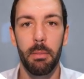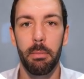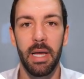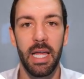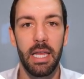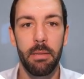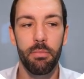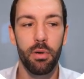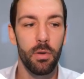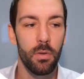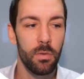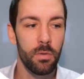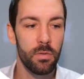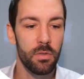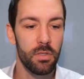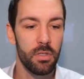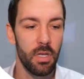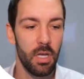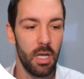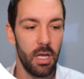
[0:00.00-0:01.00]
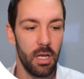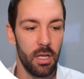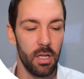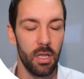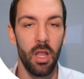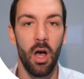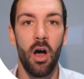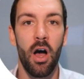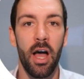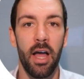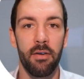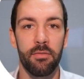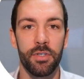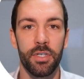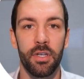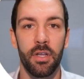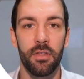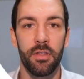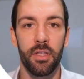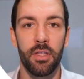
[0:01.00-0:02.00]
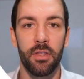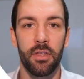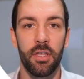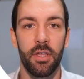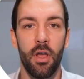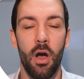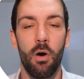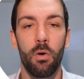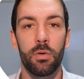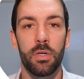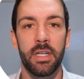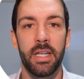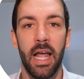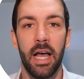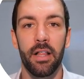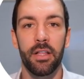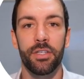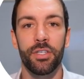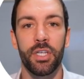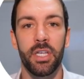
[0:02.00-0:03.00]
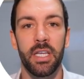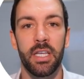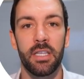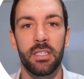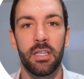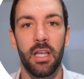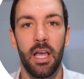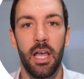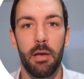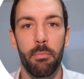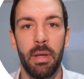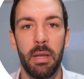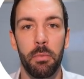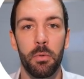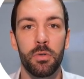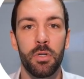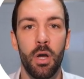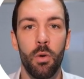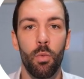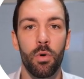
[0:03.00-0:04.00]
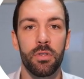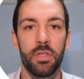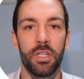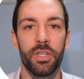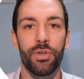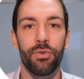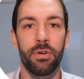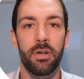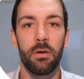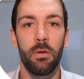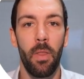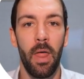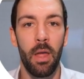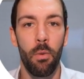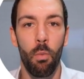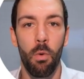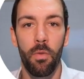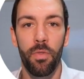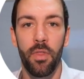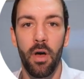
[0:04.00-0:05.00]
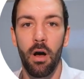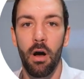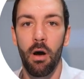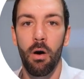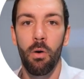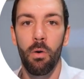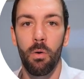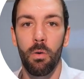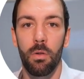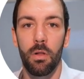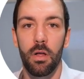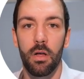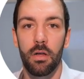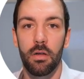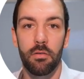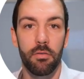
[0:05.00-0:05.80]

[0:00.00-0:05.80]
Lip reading: people's lives. The old analogy is people don't want the drill, they want the hole,